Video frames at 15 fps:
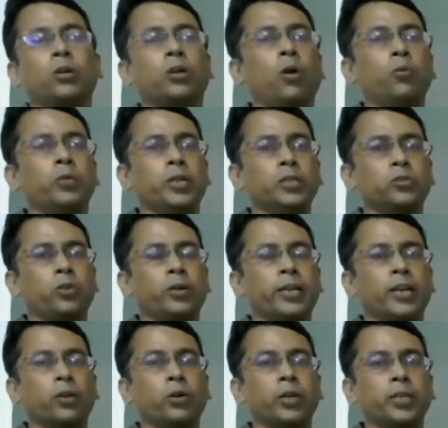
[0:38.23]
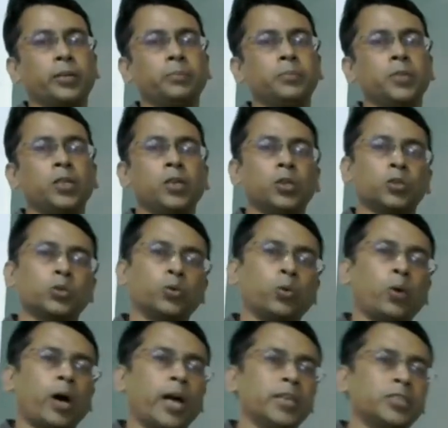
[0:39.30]
counting sort algorithm.
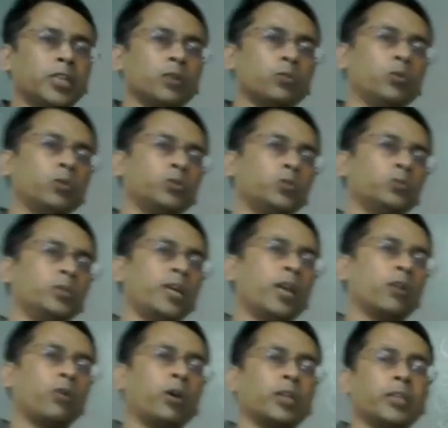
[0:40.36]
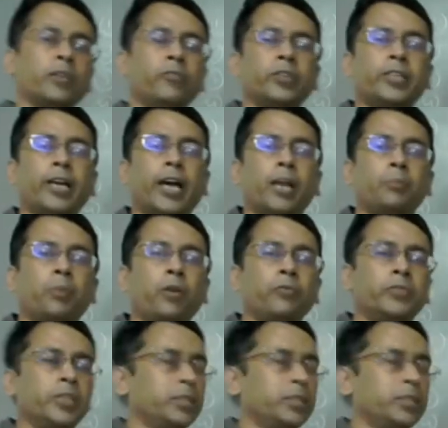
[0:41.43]
So I shall go through the algorithm with the help of this